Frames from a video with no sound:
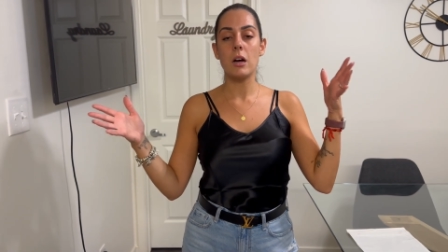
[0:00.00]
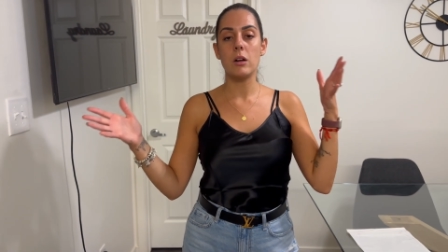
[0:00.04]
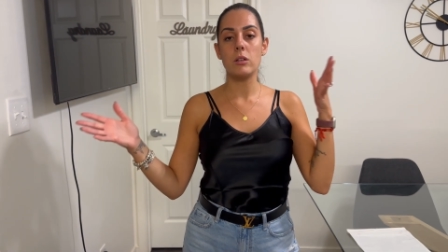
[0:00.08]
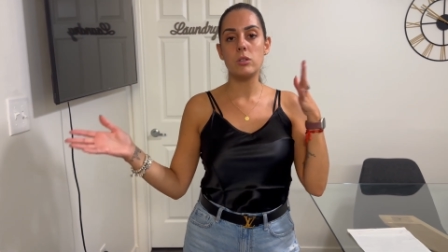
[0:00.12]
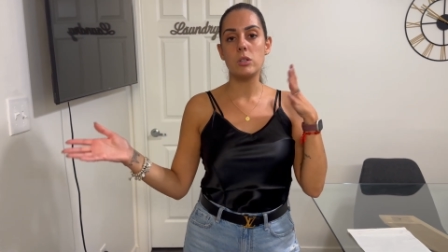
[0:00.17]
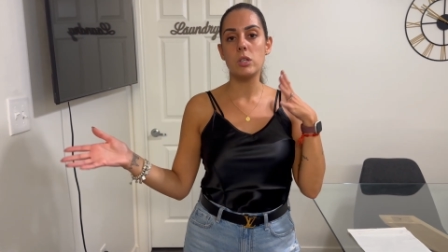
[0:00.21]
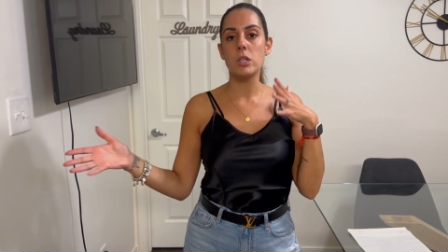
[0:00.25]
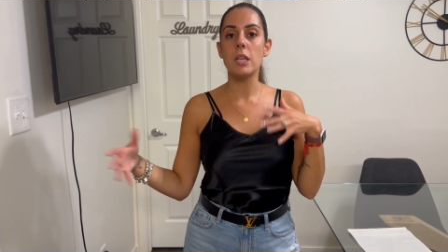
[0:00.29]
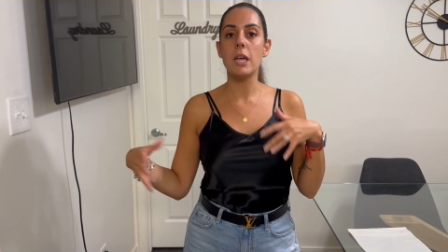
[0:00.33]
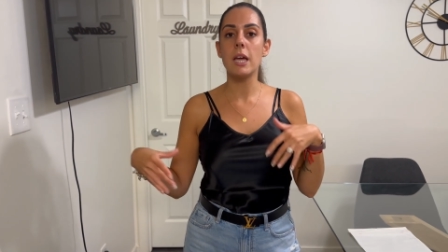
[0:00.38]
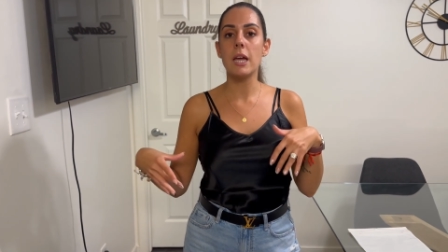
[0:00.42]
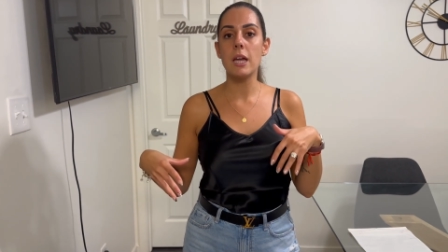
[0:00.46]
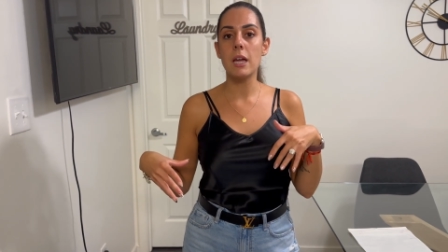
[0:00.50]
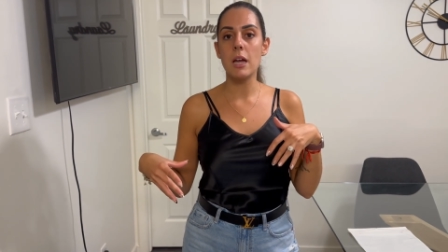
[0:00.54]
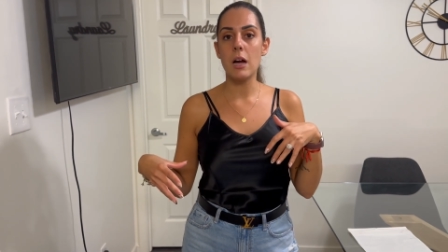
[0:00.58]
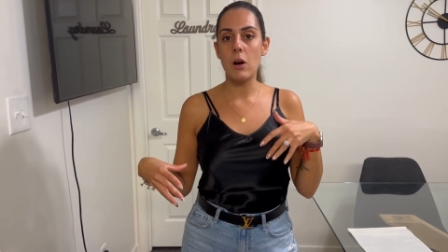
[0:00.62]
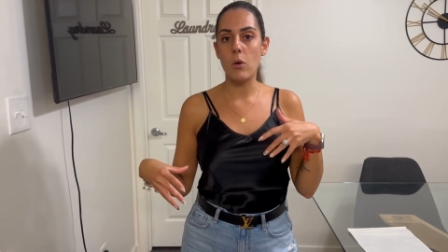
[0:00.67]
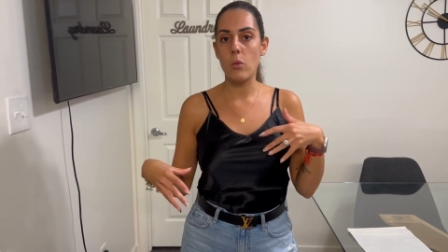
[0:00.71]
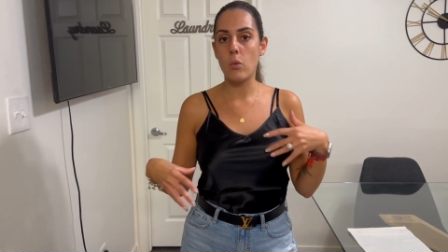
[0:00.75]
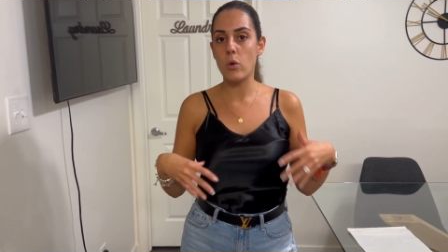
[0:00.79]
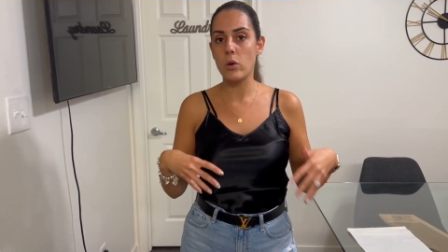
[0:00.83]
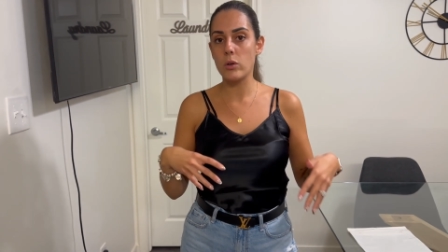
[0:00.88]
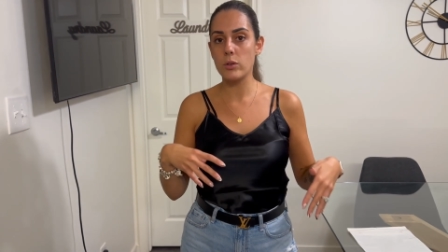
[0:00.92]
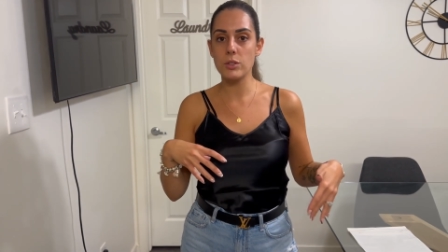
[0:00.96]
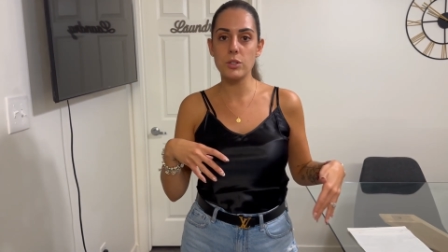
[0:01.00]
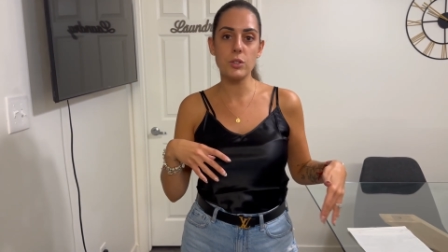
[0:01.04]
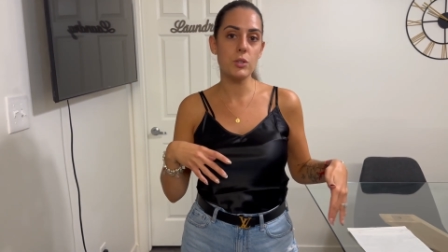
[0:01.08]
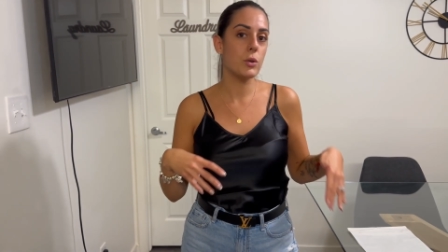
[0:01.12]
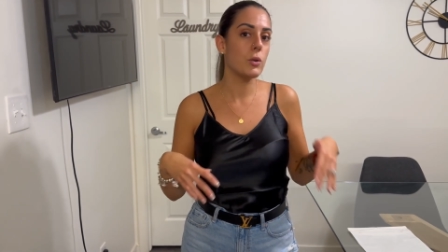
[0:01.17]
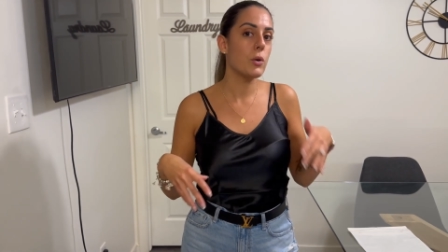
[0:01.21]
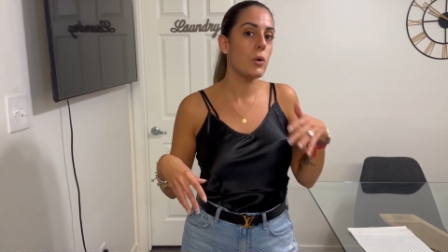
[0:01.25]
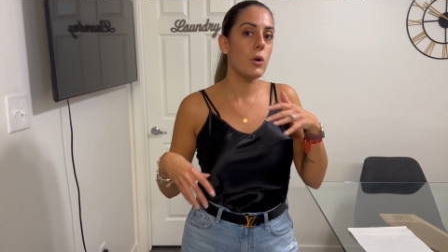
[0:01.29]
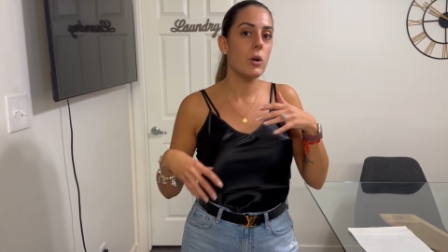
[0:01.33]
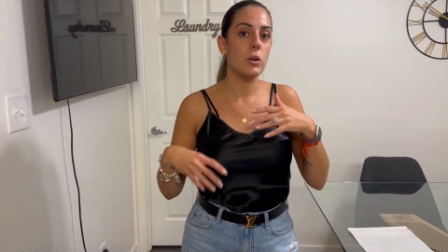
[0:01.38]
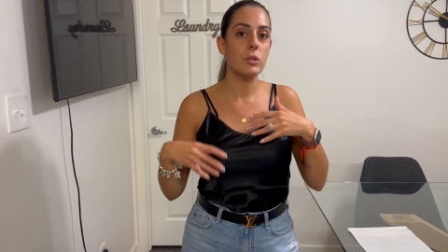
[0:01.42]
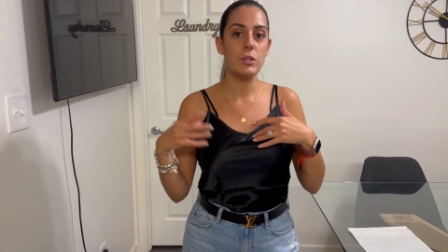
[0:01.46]
today i wore it to
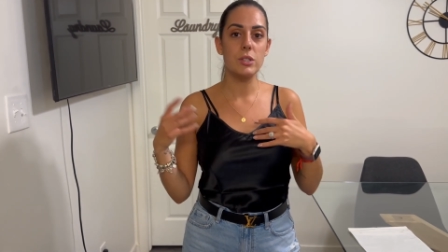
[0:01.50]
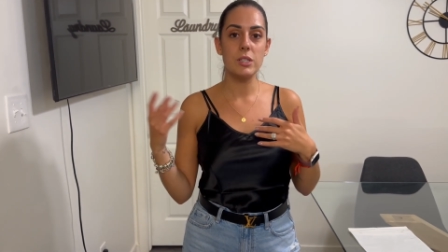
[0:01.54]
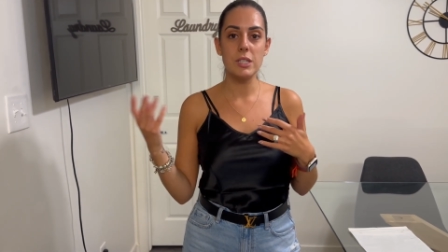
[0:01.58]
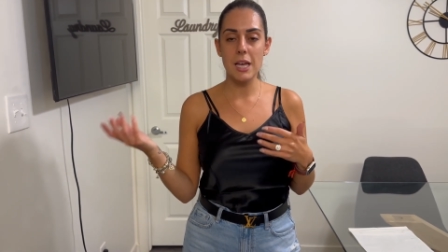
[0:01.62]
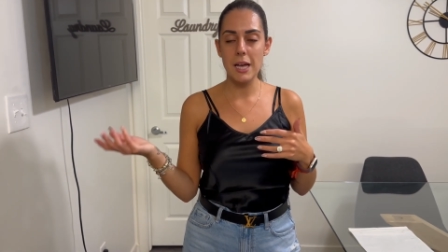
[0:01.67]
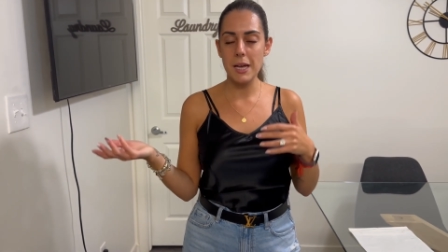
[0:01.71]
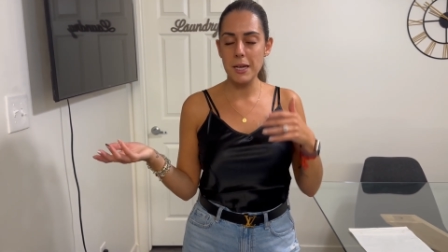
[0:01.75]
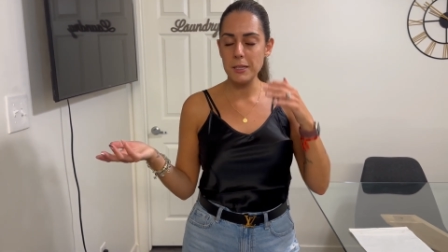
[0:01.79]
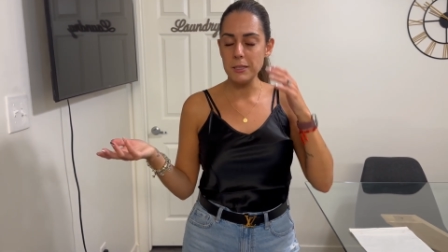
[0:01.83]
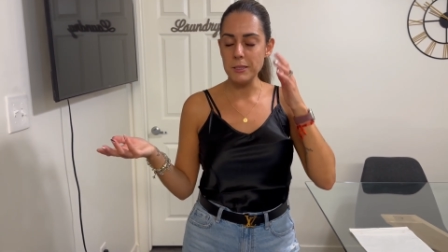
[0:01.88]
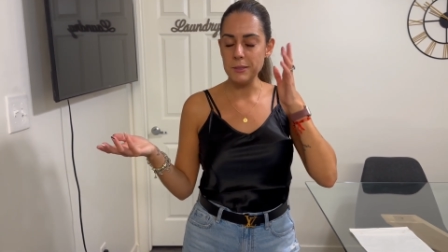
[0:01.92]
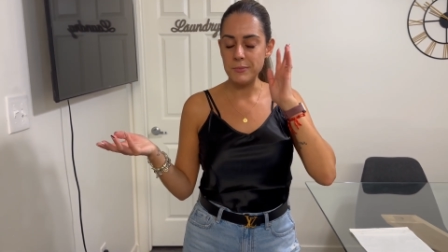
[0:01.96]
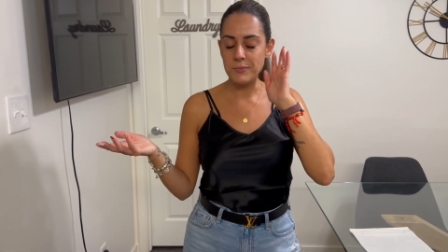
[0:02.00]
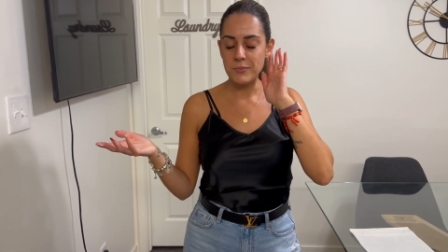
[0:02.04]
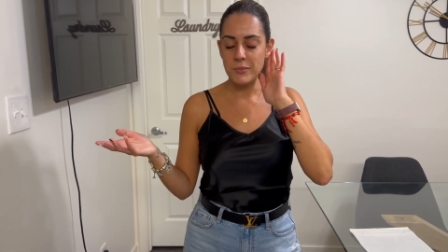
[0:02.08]
go outside